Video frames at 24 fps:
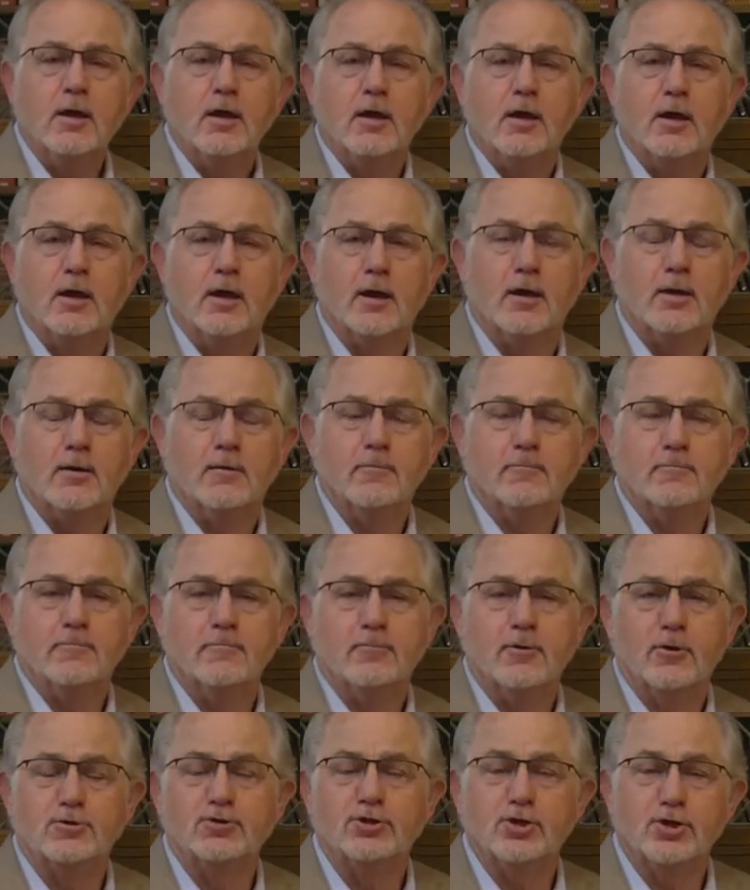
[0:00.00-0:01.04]
Uh,
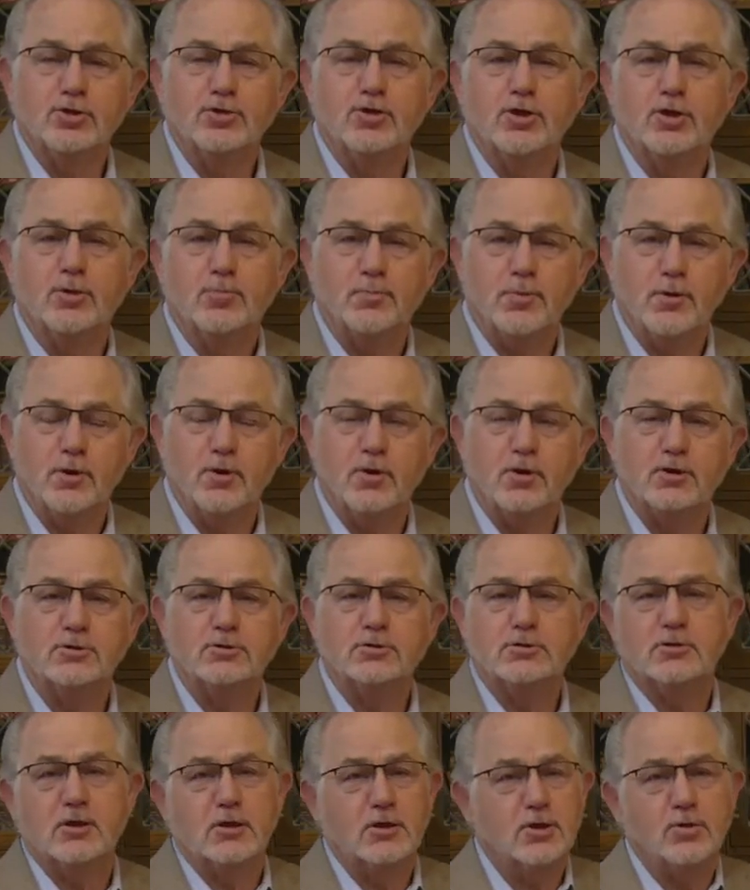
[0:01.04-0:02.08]
those of you that are purists,
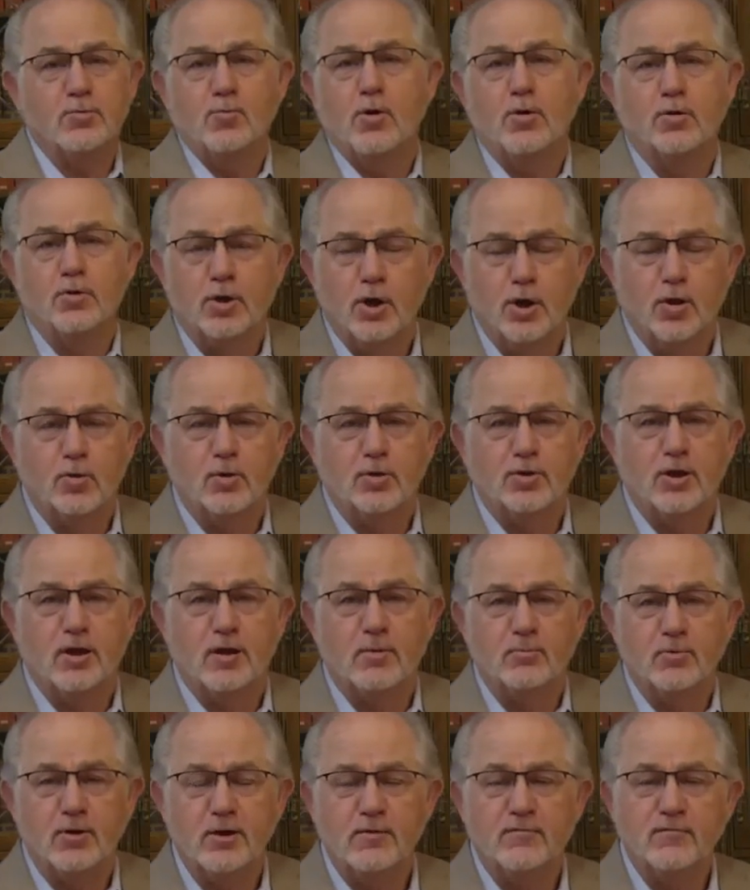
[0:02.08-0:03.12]
then you won't know whether I'm
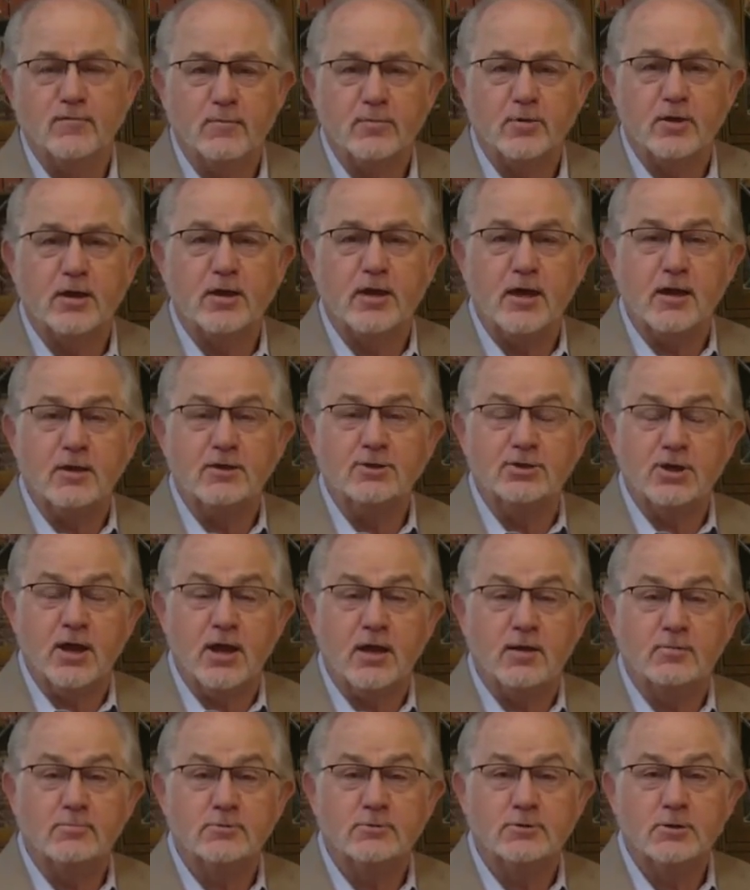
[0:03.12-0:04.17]
reading from the King
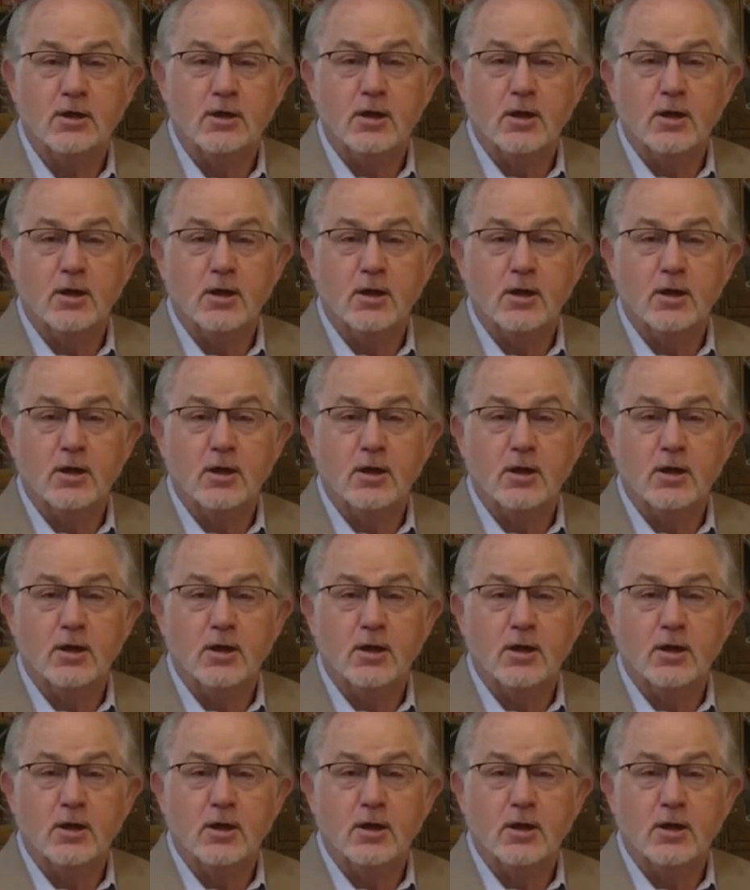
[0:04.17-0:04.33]
James